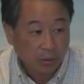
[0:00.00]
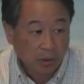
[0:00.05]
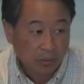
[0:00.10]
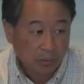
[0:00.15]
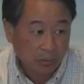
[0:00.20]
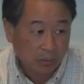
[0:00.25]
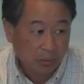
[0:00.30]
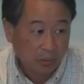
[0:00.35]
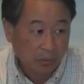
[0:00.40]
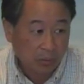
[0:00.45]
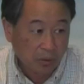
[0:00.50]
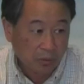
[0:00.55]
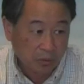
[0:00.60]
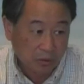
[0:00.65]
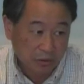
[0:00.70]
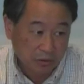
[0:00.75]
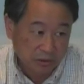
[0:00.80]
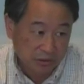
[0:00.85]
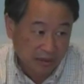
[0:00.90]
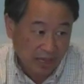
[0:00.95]
Well, well,
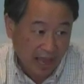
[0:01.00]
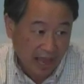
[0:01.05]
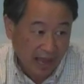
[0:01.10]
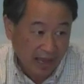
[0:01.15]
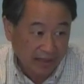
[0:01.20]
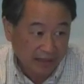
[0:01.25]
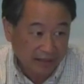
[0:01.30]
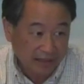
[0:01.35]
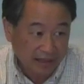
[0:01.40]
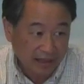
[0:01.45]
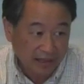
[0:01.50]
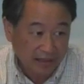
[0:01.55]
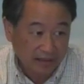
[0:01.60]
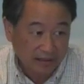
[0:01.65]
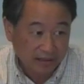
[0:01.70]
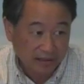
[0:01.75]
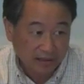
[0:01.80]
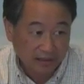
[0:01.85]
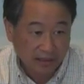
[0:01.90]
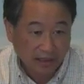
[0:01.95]
well there's that, and then
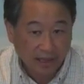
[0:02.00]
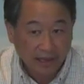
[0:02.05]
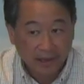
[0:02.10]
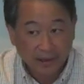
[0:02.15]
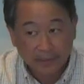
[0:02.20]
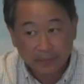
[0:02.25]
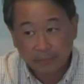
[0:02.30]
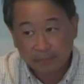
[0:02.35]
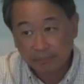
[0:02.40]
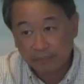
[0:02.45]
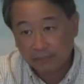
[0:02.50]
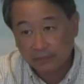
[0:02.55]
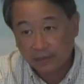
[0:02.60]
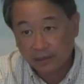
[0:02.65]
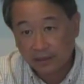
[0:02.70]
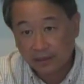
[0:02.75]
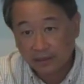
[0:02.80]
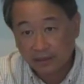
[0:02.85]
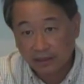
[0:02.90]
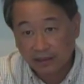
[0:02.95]
um,
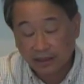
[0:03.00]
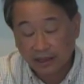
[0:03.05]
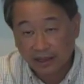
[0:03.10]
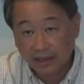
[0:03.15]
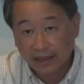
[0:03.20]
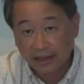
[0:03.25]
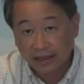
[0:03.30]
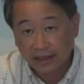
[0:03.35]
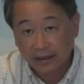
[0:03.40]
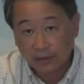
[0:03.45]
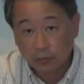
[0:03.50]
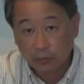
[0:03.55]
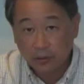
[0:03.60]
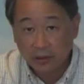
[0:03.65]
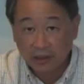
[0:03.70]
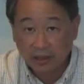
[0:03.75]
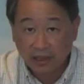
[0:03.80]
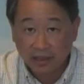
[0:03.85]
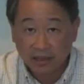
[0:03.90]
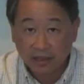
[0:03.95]
uh,
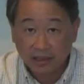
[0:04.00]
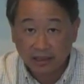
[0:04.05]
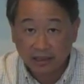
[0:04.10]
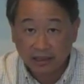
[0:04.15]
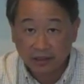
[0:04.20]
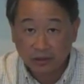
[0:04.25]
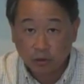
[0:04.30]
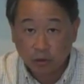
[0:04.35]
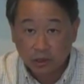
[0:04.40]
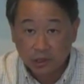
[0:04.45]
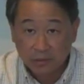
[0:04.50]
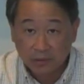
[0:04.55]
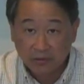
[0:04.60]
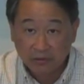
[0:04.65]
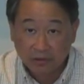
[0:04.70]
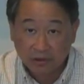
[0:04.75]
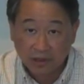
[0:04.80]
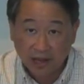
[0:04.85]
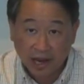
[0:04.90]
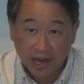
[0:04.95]
when the
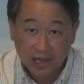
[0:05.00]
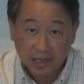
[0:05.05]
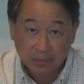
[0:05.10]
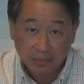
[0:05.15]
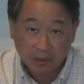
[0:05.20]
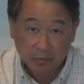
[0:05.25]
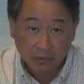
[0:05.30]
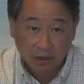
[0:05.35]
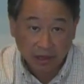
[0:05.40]
endorsement for the high-speed